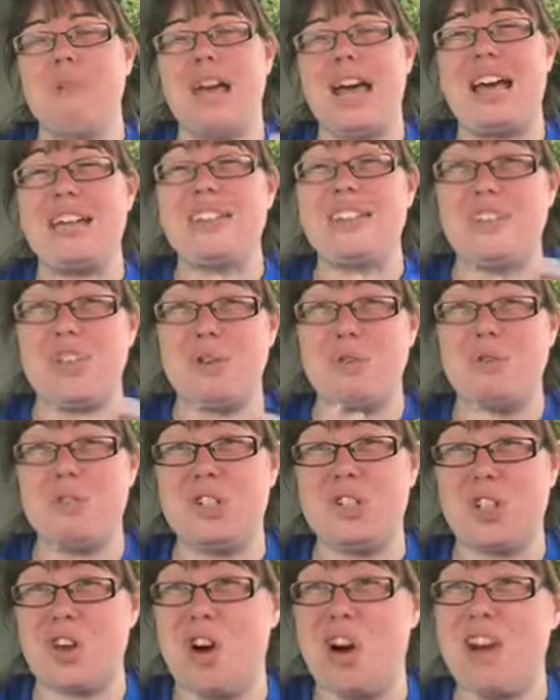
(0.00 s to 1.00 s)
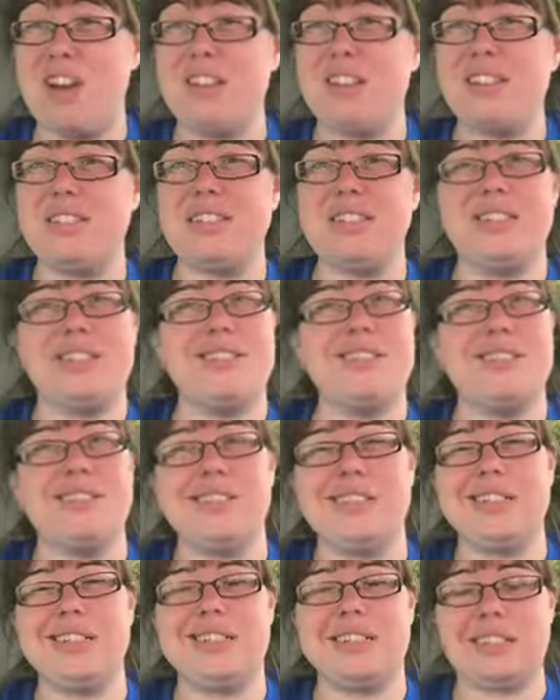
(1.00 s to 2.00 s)
has those thoughts,
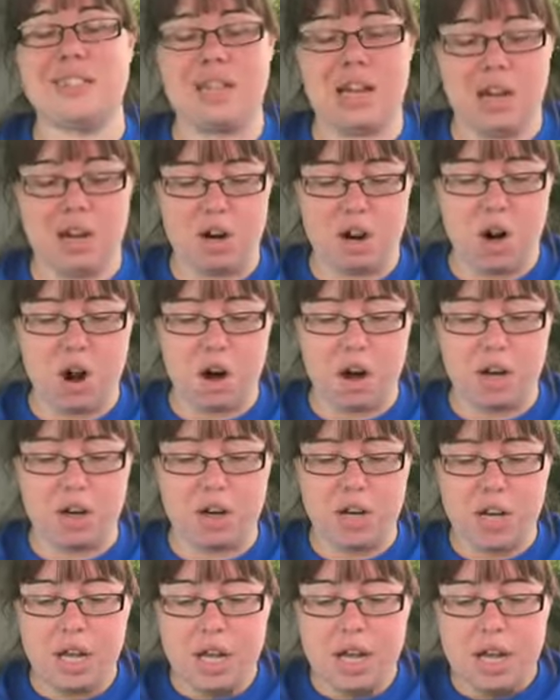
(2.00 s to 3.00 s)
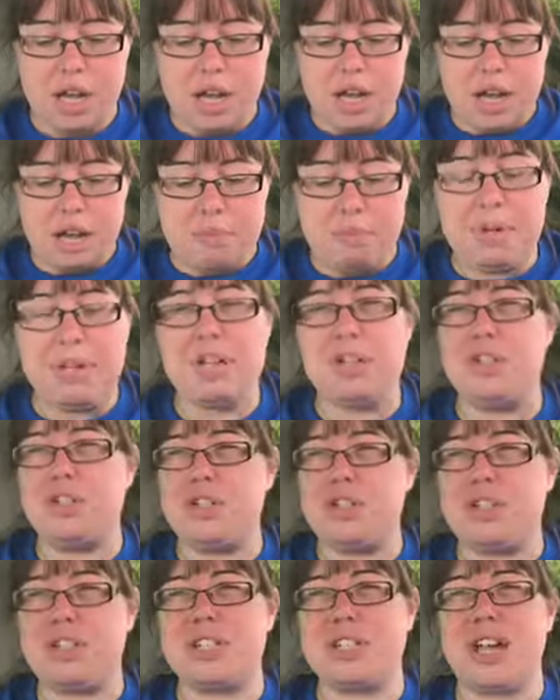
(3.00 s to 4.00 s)
it's kind of hard, because
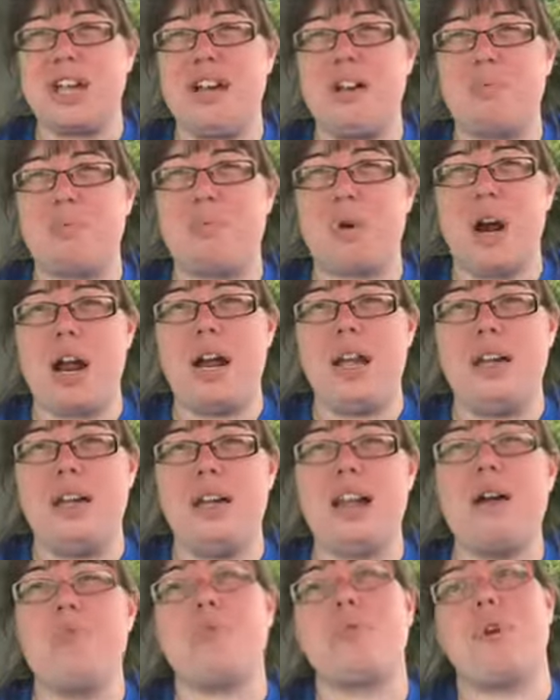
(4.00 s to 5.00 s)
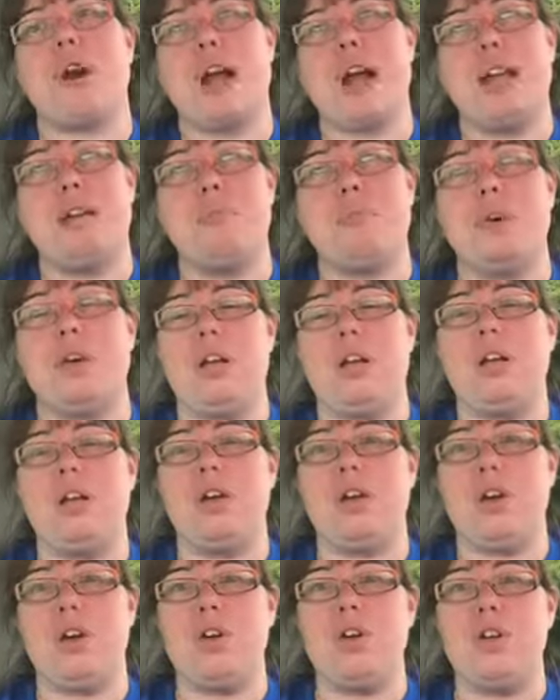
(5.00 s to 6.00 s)
you're just kind of not prying, but
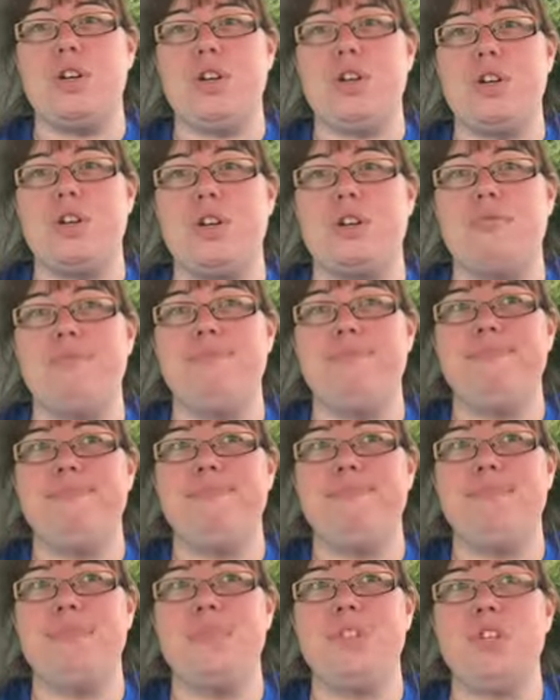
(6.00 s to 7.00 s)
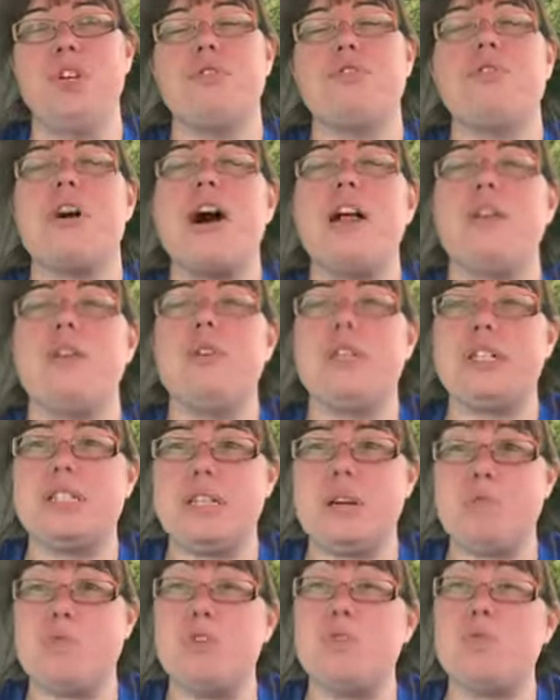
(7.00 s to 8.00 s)
you know, you're following
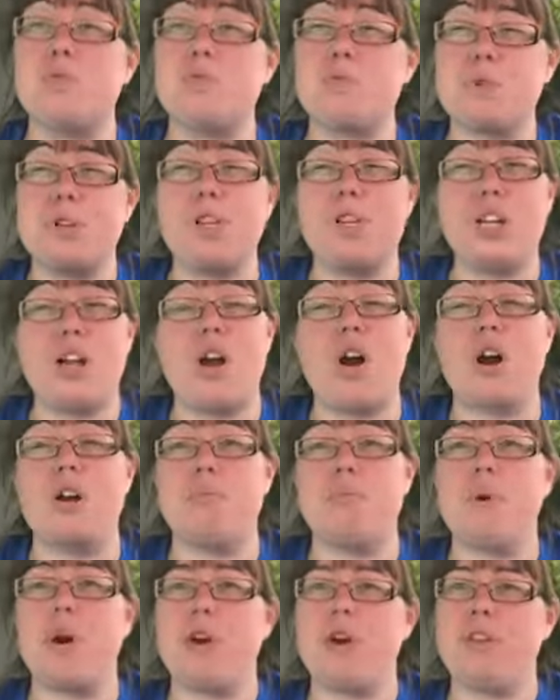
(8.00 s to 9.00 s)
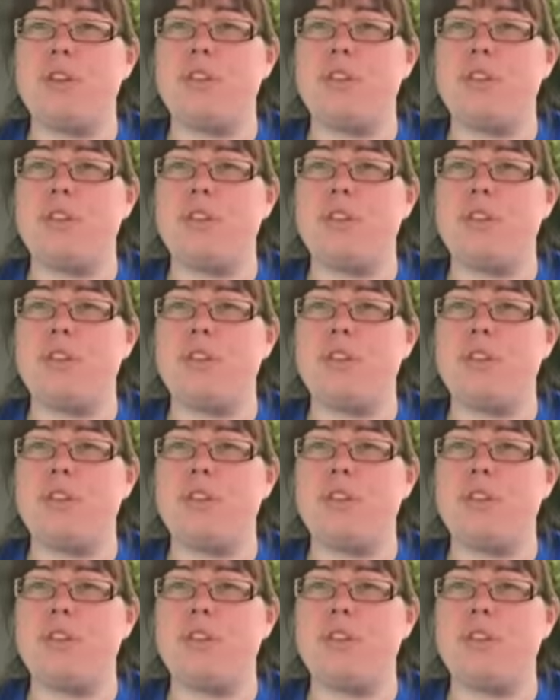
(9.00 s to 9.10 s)
someone's really hard part